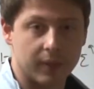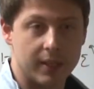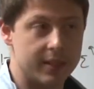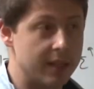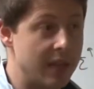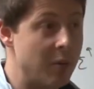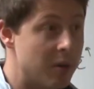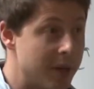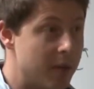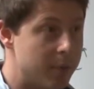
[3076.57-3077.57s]
it says, I'm going
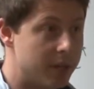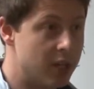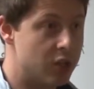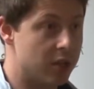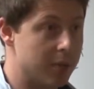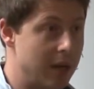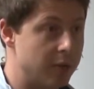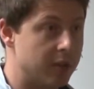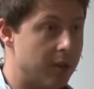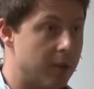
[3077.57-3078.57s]
to make a prediction
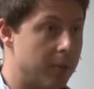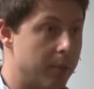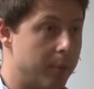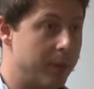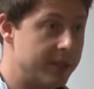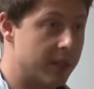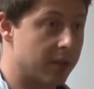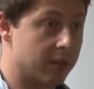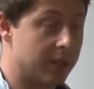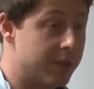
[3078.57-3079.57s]
about
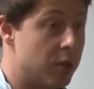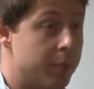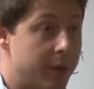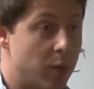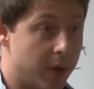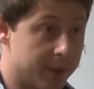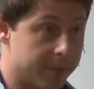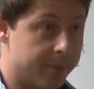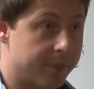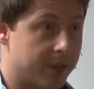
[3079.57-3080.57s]
P0, even though I'm P1,
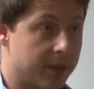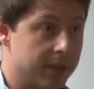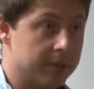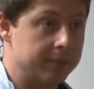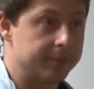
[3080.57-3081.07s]
right?